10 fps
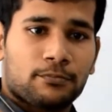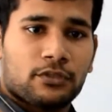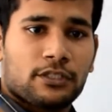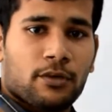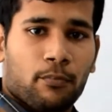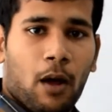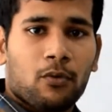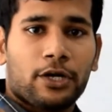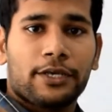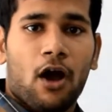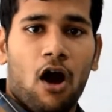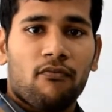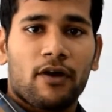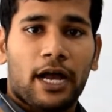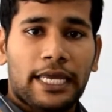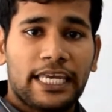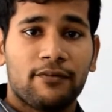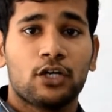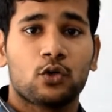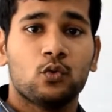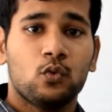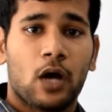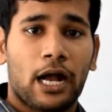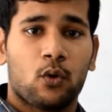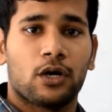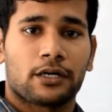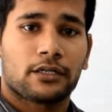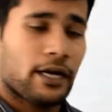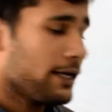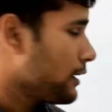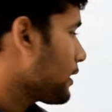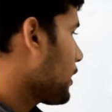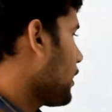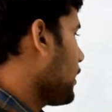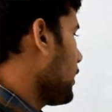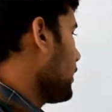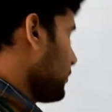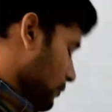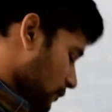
it's a probability of event to occur, right?